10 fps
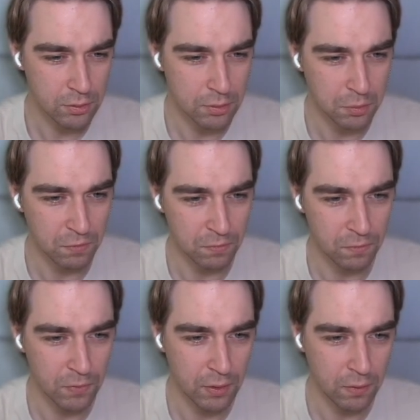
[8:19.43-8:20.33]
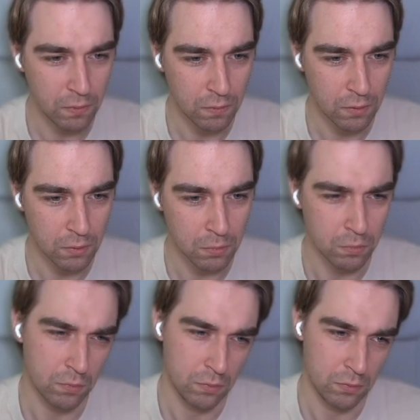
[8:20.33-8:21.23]
Let me find them
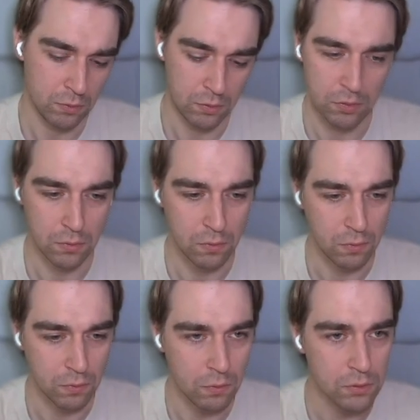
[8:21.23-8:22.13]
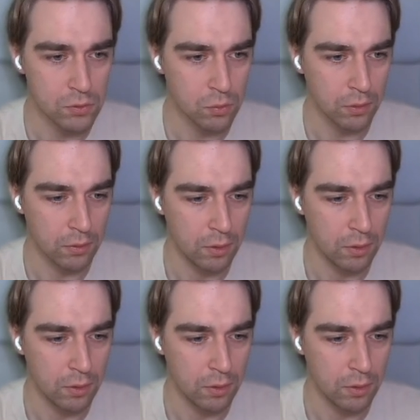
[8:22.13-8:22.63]
in this one.